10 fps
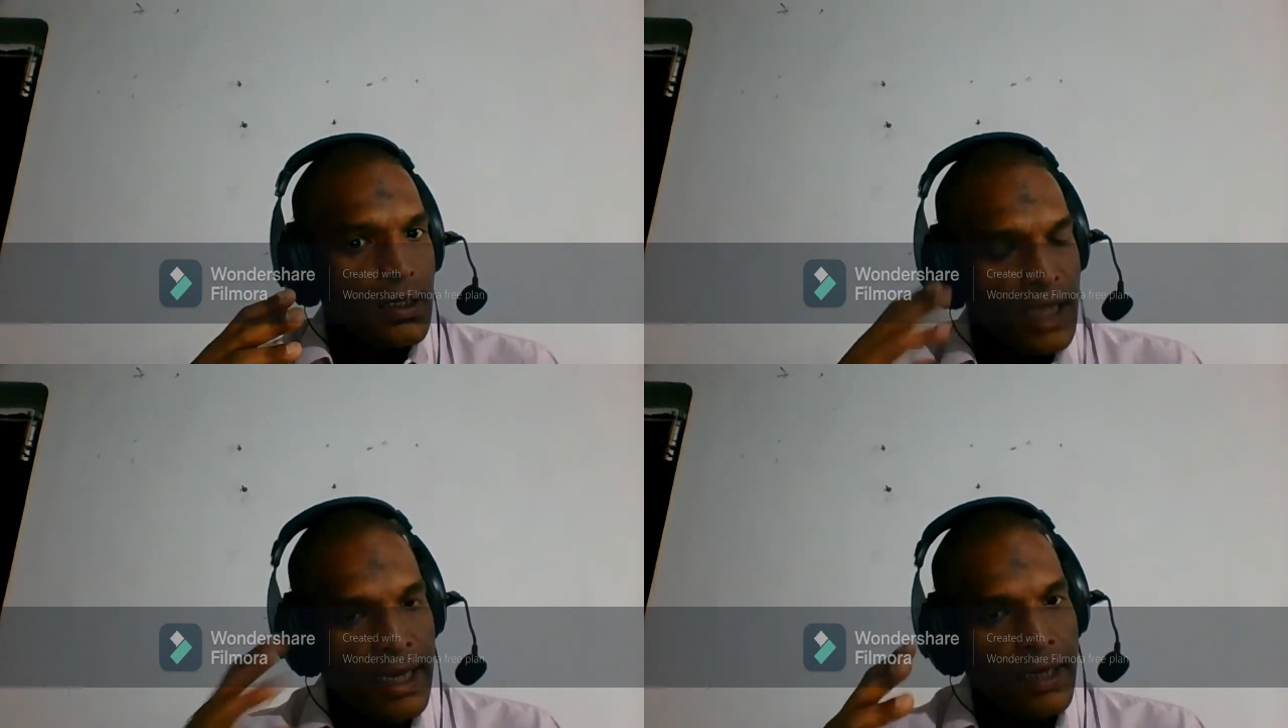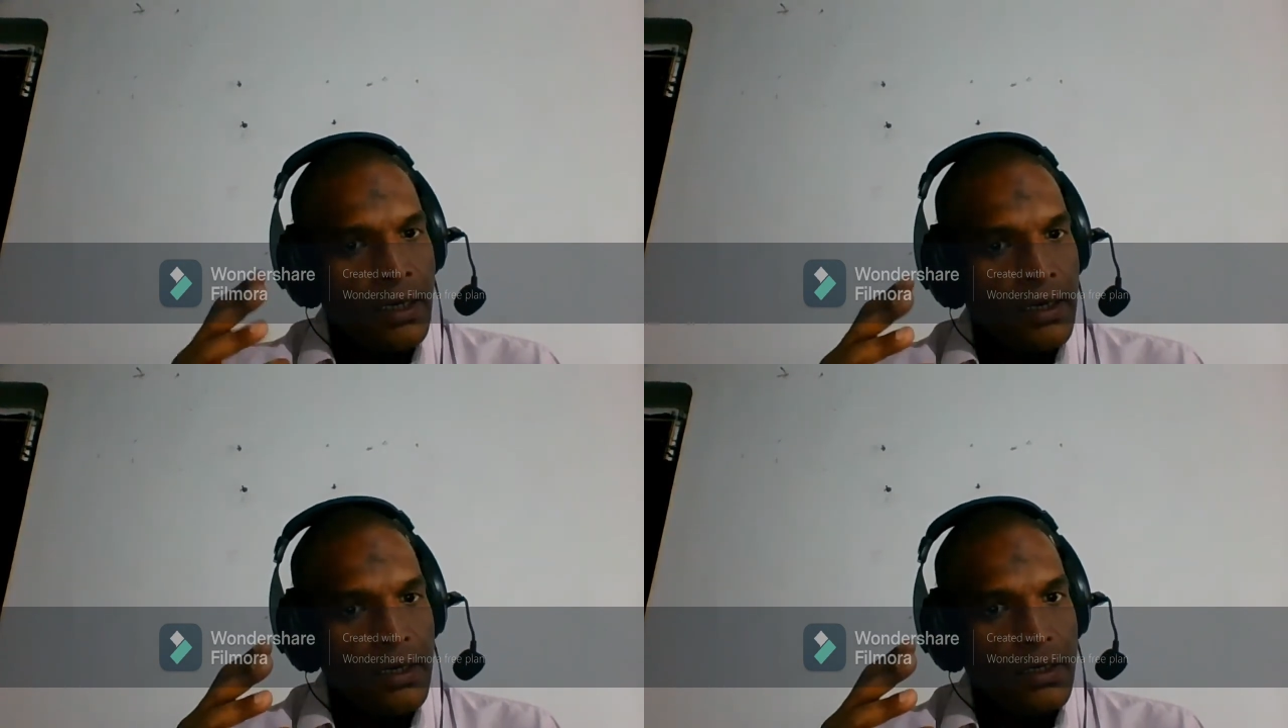then
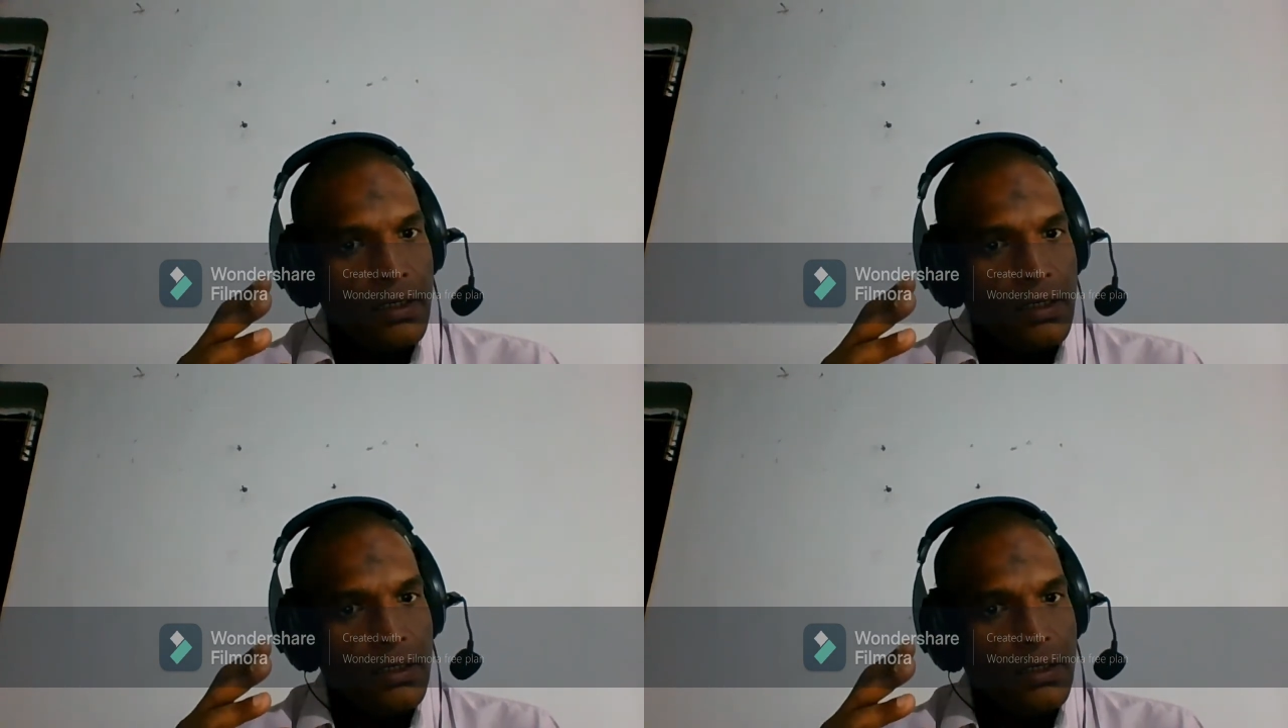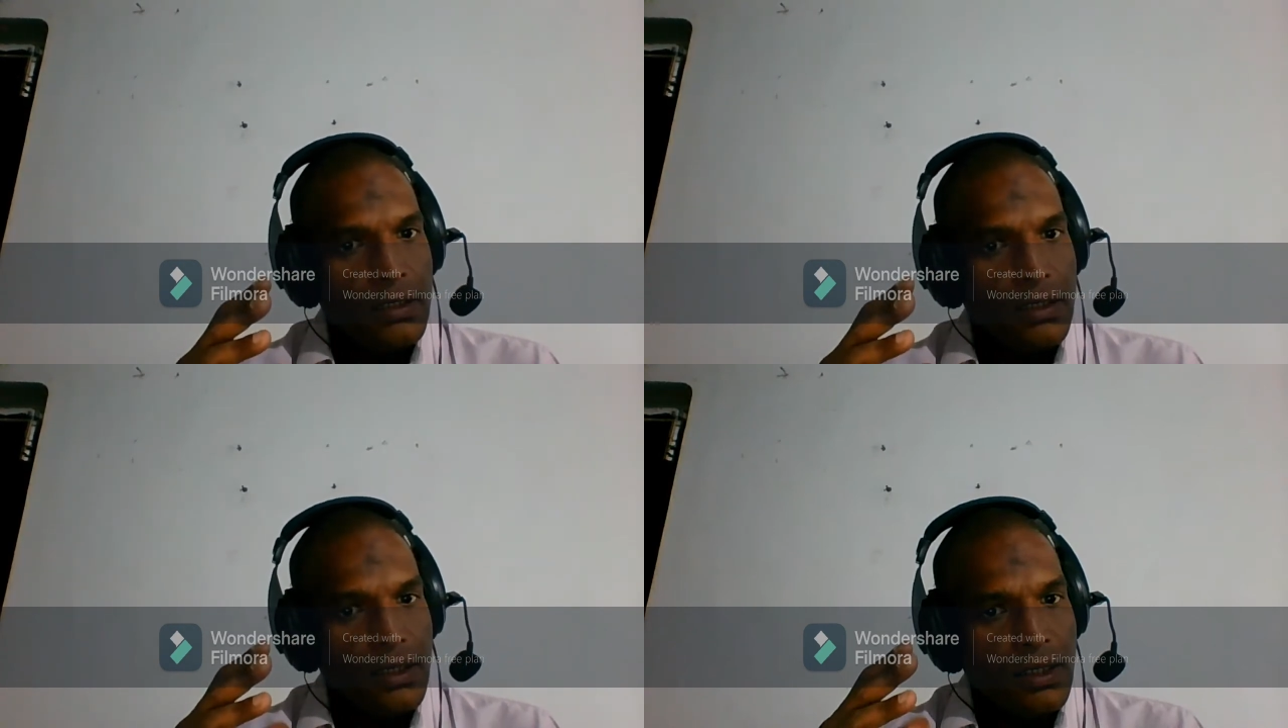
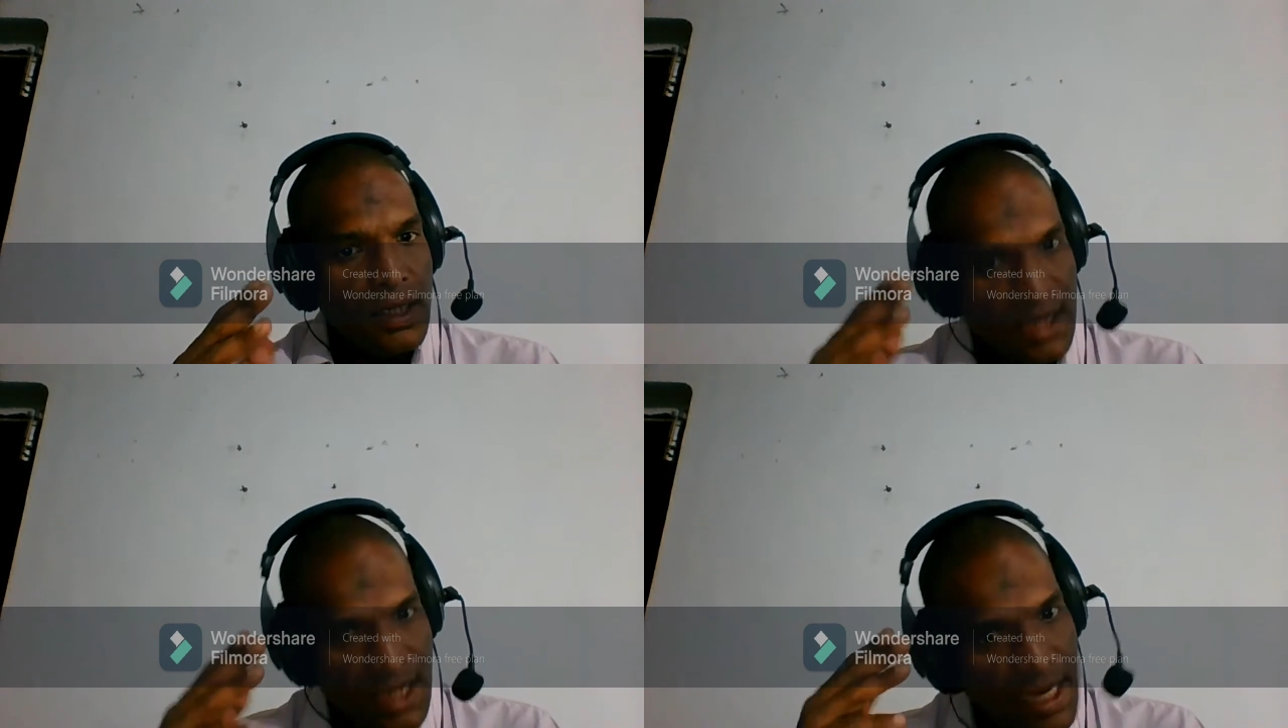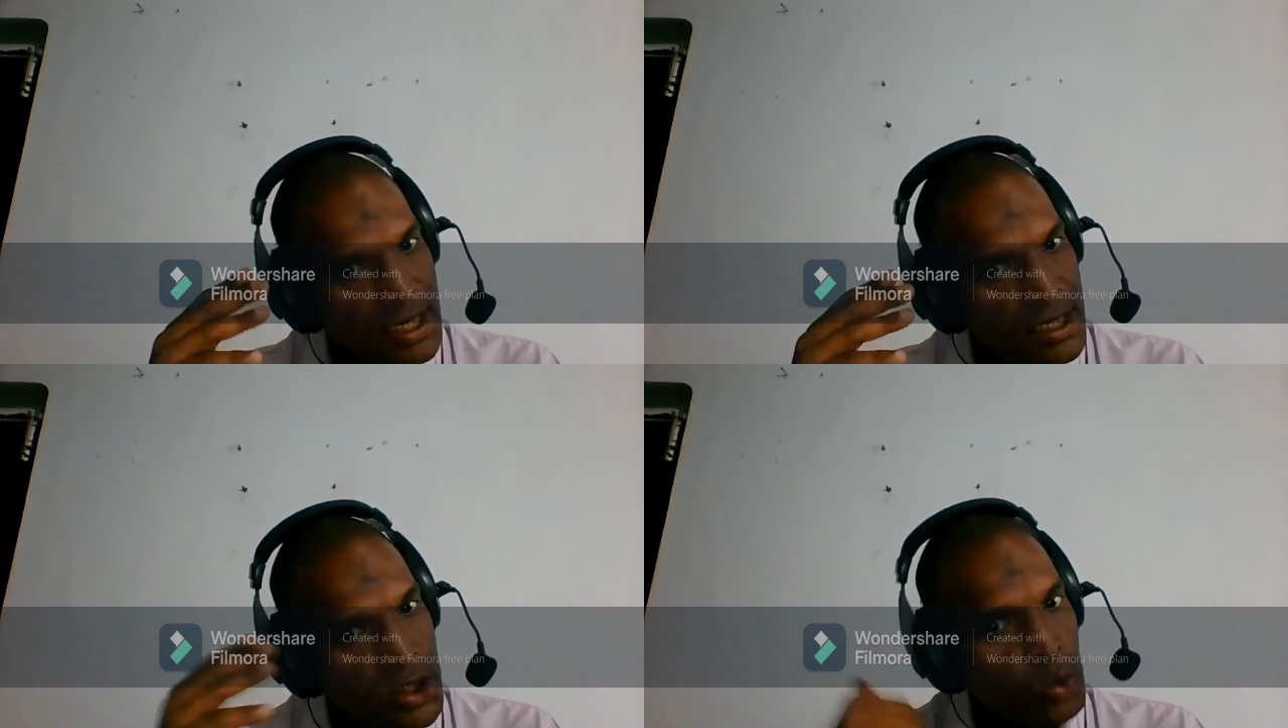
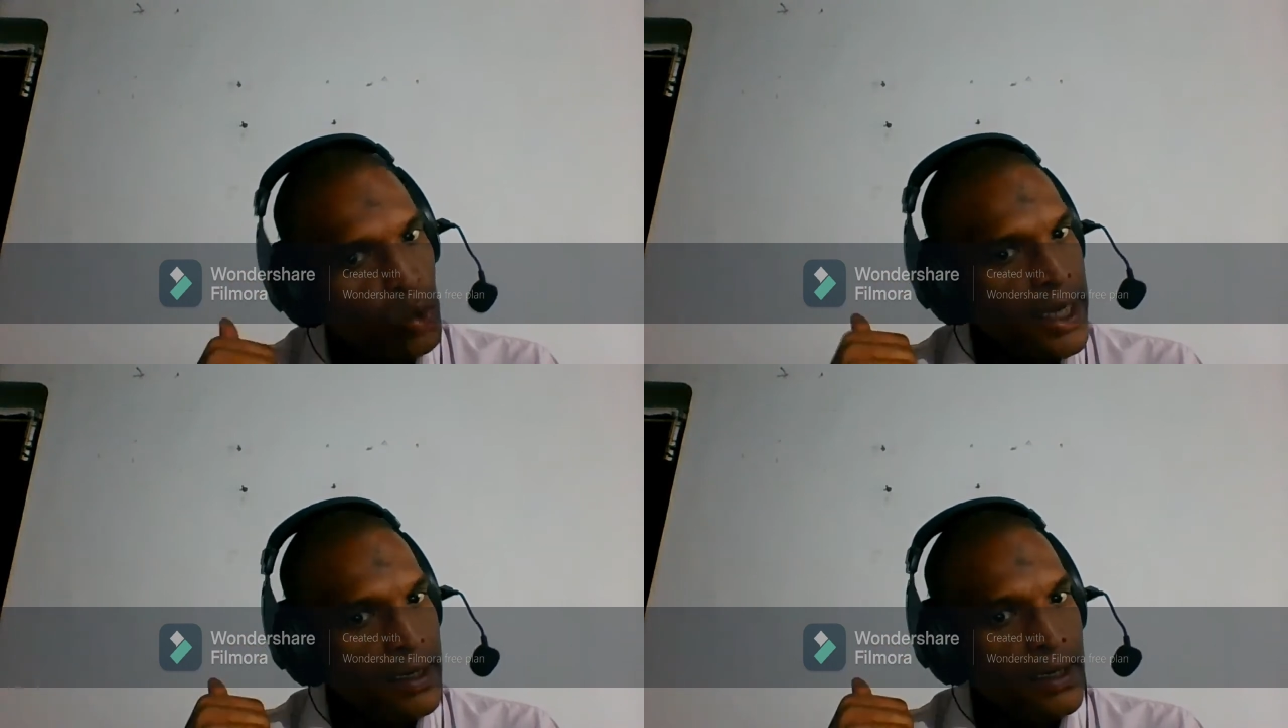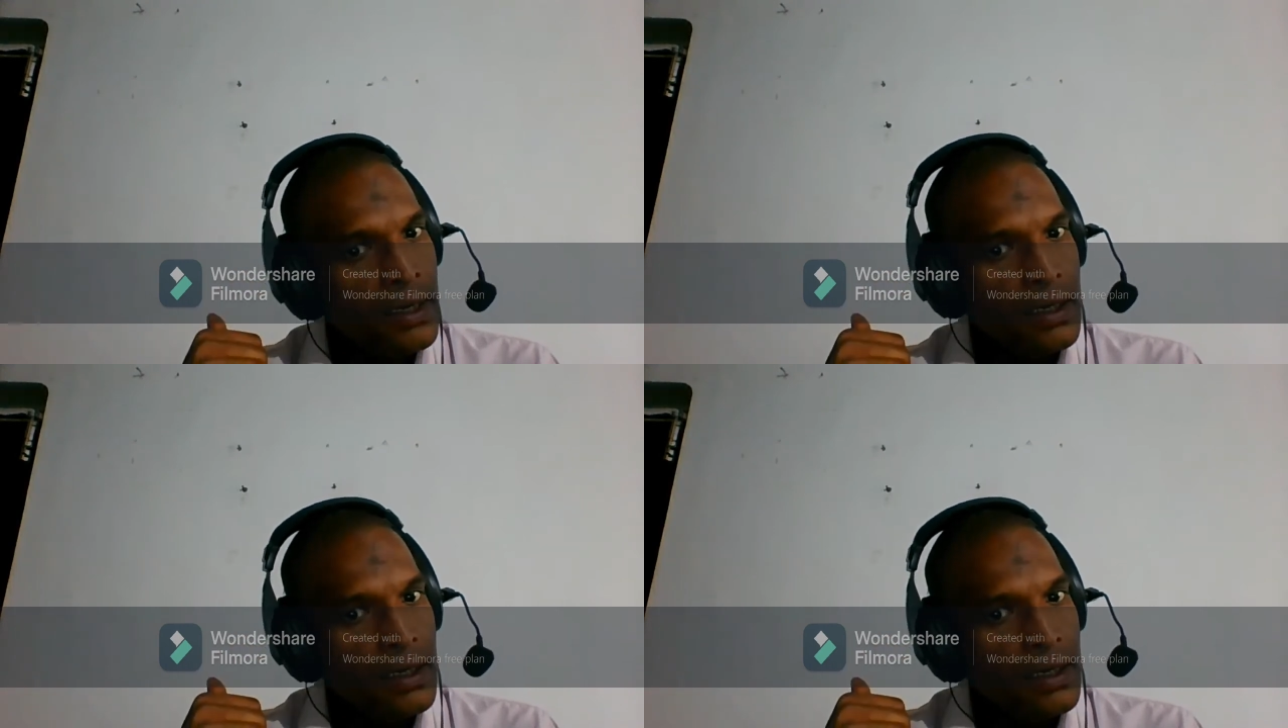that is when